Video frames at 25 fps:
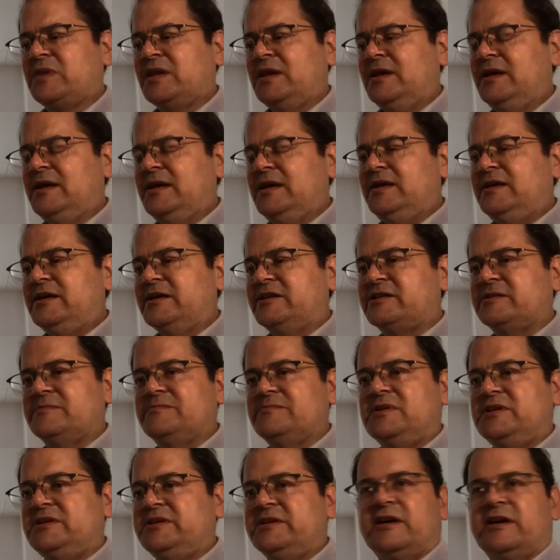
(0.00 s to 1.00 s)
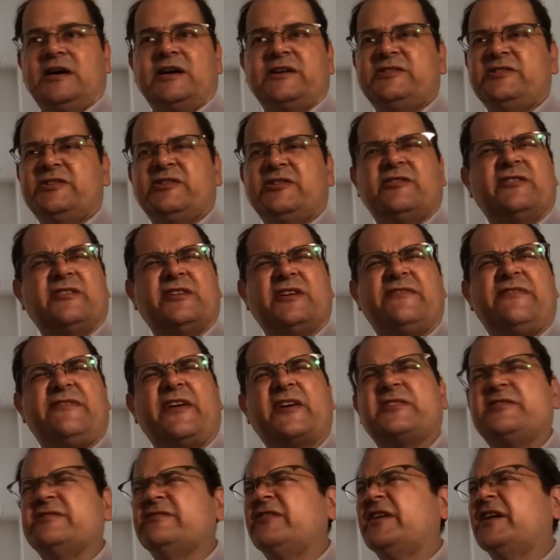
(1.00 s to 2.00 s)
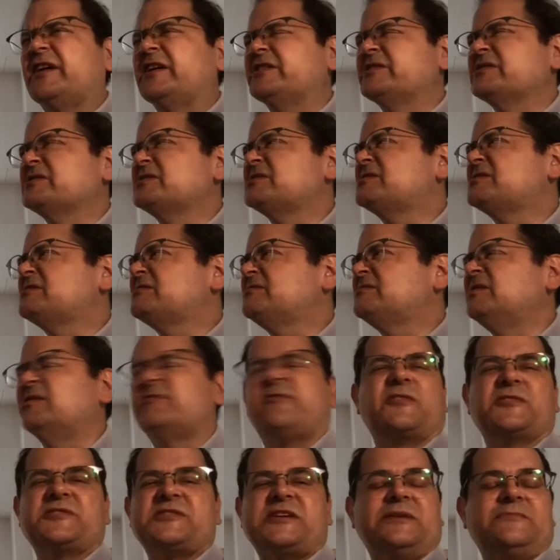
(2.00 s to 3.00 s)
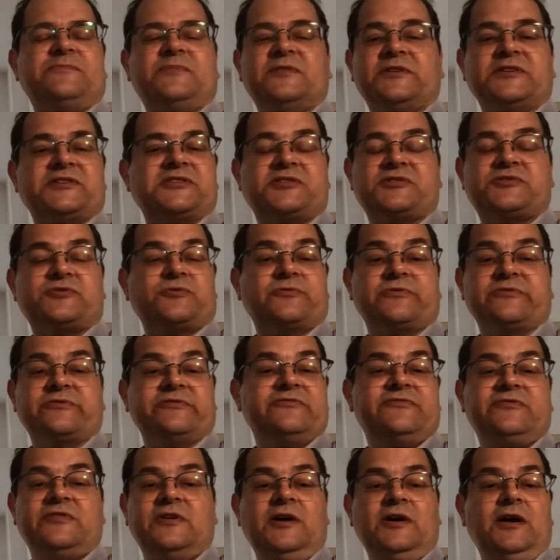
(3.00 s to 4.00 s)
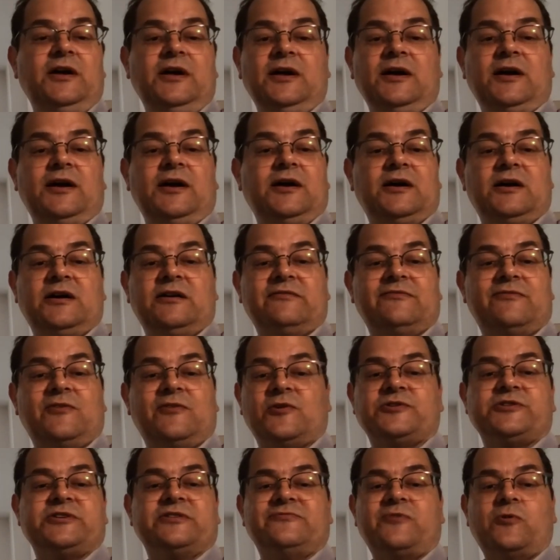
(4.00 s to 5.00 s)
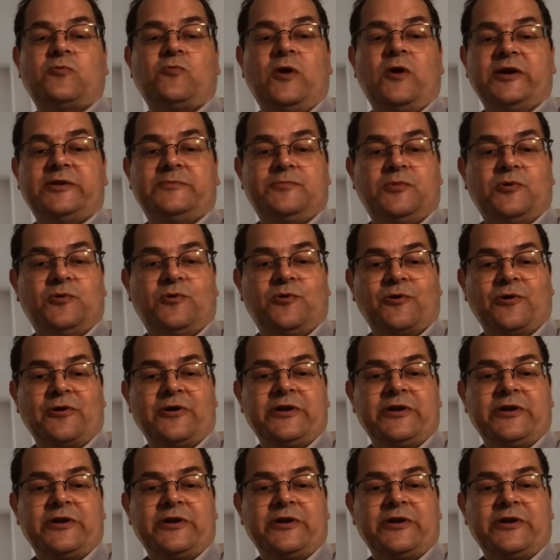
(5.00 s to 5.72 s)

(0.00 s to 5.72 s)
it can be effective as for example, as a sort of version of a whiteboard,